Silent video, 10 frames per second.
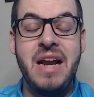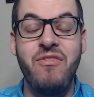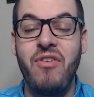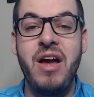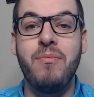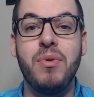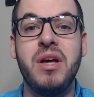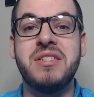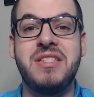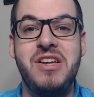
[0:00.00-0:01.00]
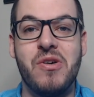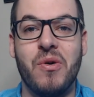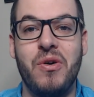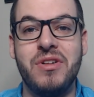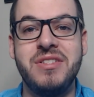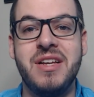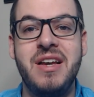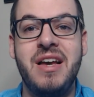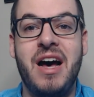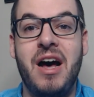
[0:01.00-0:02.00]
95 plus year olds,
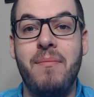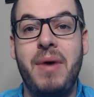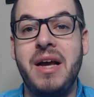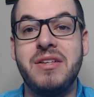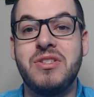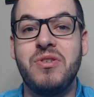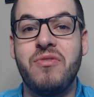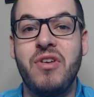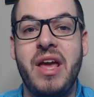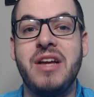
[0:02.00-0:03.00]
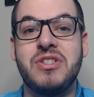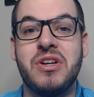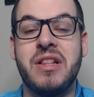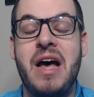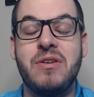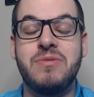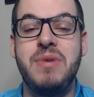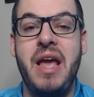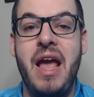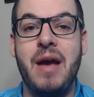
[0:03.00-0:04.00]
my certification
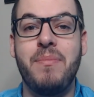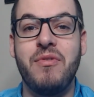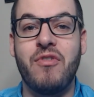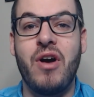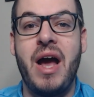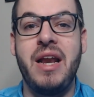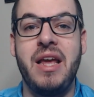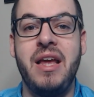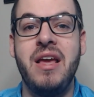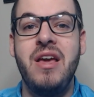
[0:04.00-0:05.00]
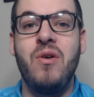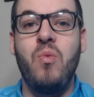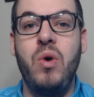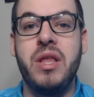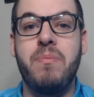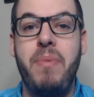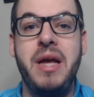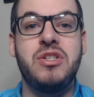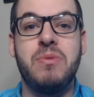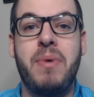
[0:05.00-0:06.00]
allows me ample variety with
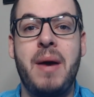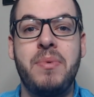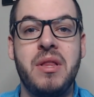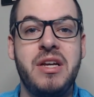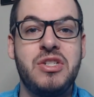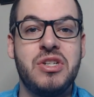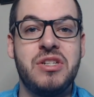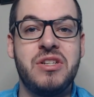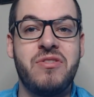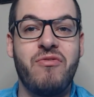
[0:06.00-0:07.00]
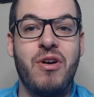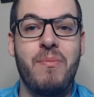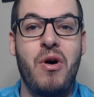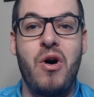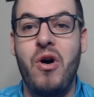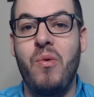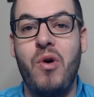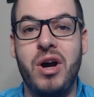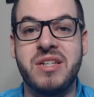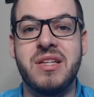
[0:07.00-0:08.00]
patient populations from
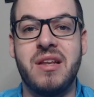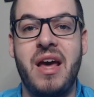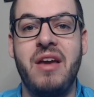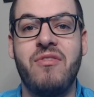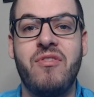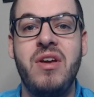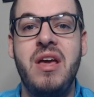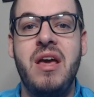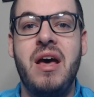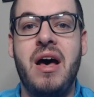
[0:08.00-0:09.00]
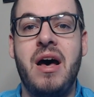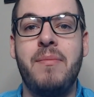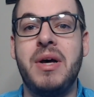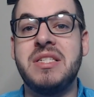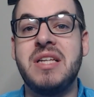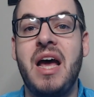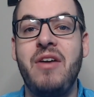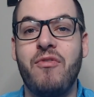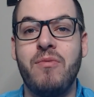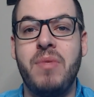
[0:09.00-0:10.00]
all walks of life.
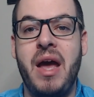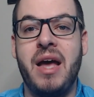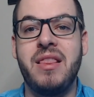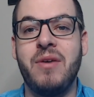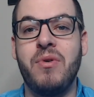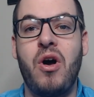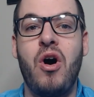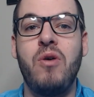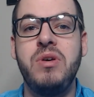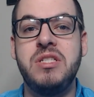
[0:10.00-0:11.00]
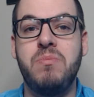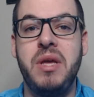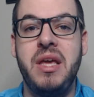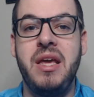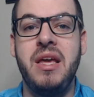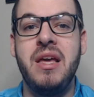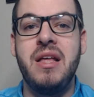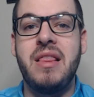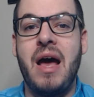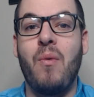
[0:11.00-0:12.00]
Aside from that, there would always be
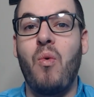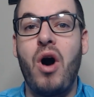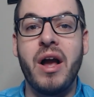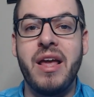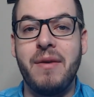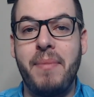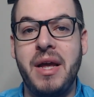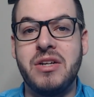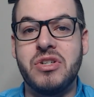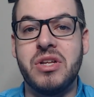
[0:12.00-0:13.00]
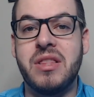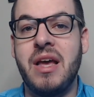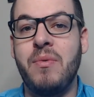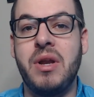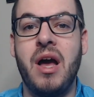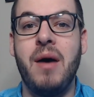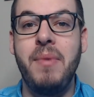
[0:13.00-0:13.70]
that walk in patient that would